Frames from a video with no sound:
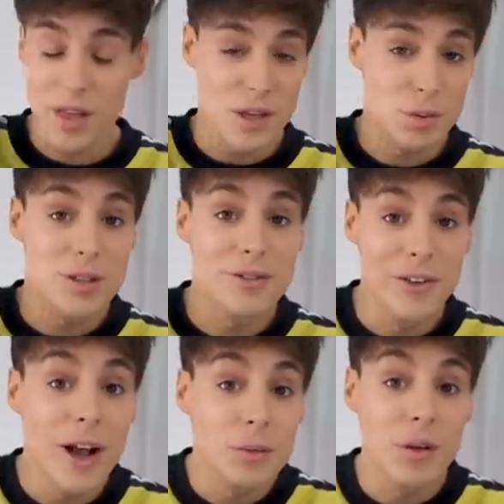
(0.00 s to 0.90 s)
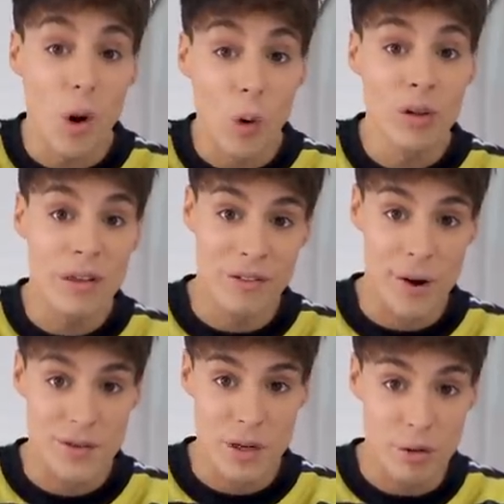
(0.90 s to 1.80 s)
This was filled with only
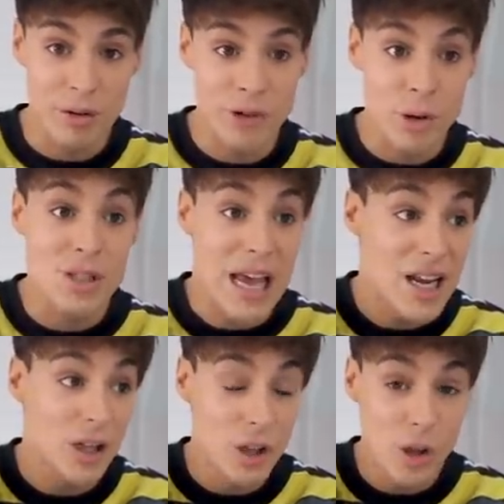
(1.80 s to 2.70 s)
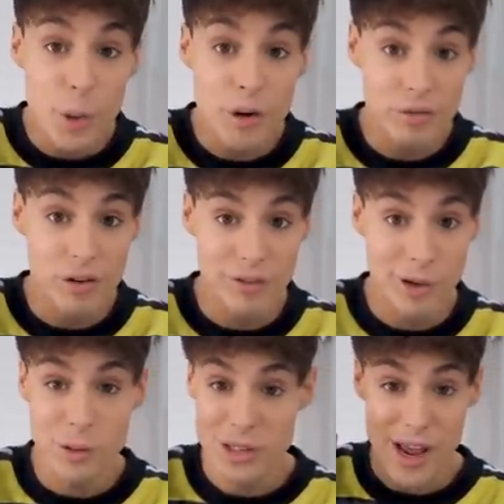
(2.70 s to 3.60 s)
5-star reviews and a lot of reviews.